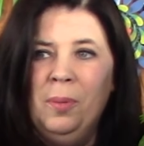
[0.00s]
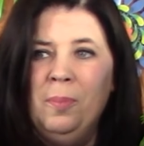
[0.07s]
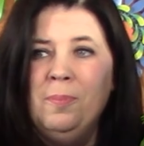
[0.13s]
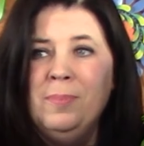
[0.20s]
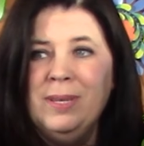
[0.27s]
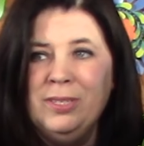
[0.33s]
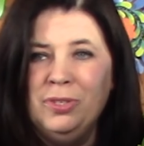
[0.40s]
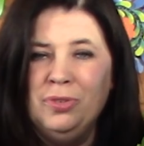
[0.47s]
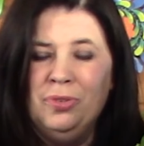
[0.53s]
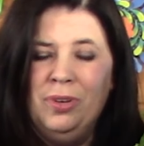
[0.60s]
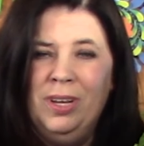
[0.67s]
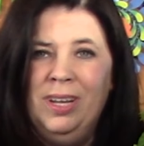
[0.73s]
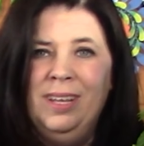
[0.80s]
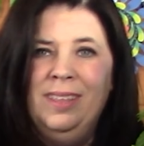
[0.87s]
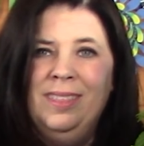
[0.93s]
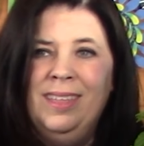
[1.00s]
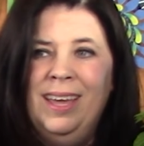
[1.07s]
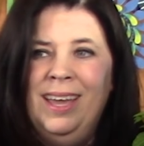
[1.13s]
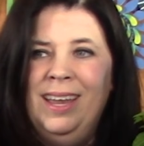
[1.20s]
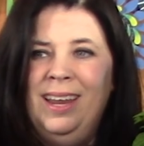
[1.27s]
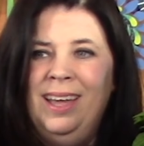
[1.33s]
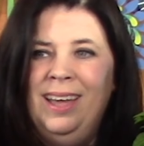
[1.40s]
mystery
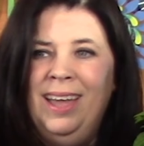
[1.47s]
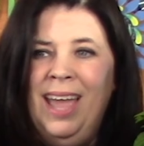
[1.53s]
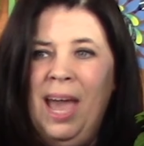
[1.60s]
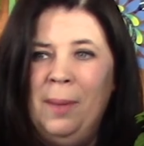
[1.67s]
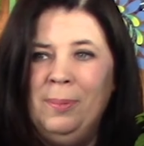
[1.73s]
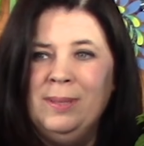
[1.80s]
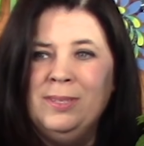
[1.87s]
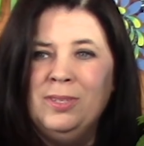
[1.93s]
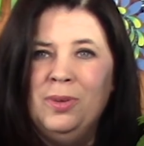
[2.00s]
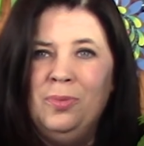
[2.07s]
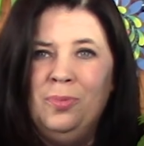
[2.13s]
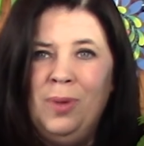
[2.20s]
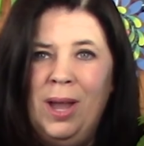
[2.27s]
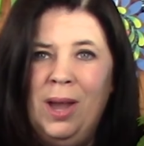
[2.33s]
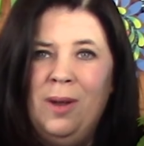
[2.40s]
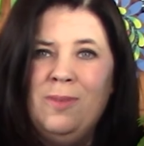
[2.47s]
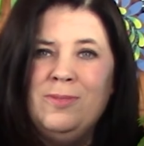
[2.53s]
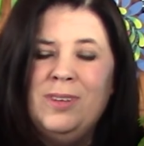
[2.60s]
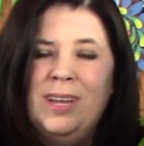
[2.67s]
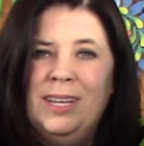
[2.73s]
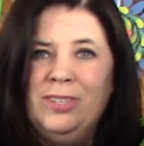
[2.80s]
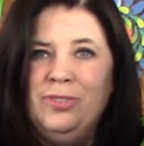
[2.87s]
that happens around
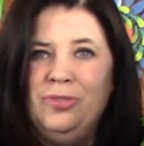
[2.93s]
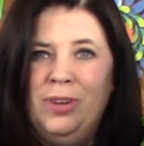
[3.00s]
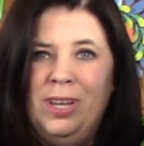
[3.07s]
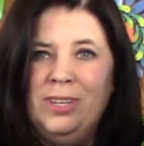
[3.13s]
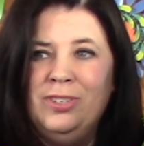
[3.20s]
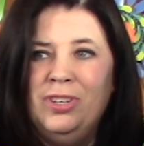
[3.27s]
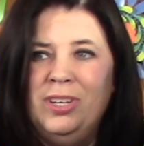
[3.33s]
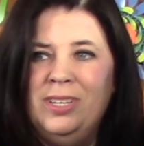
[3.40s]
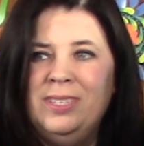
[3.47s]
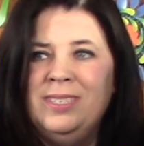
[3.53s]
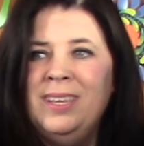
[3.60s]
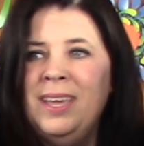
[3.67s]
hydrangeas.